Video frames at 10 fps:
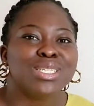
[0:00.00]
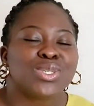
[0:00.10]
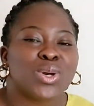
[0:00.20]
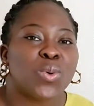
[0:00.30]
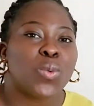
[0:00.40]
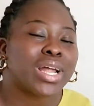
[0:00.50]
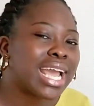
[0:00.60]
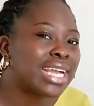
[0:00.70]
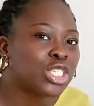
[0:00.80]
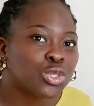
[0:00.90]
so what
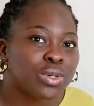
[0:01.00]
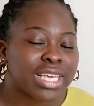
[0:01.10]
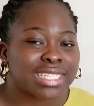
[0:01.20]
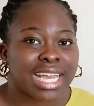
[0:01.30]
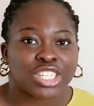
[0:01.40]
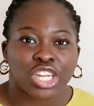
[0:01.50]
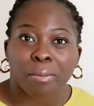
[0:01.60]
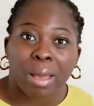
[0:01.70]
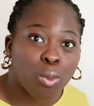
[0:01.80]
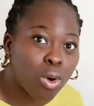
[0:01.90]
I do is I
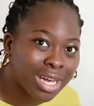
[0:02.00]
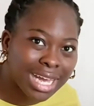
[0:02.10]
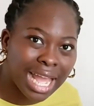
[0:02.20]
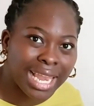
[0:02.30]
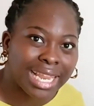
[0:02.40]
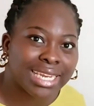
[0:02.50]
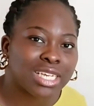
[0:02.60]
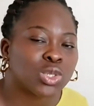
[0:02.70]
check my work calendar.